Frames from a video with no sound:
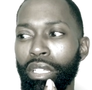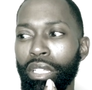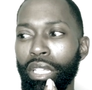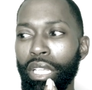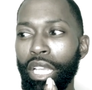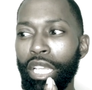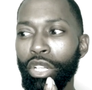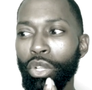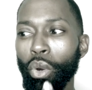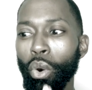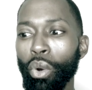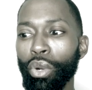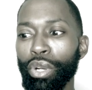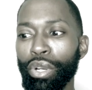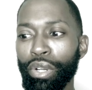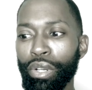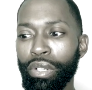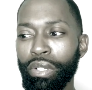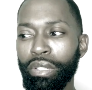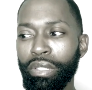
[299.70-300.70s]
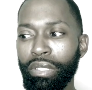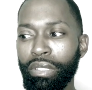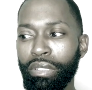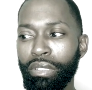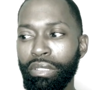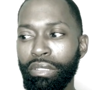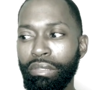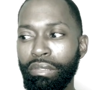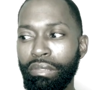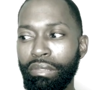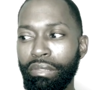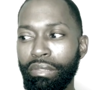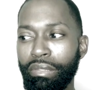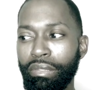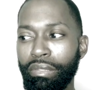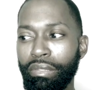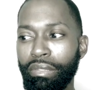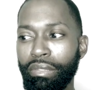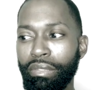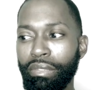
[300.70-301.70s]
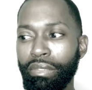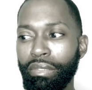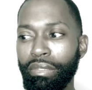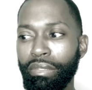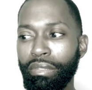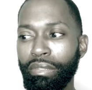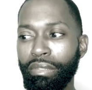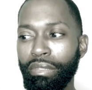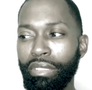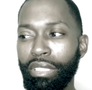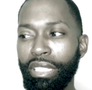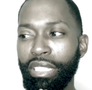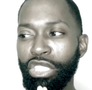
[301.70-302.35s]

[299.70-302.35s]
In order to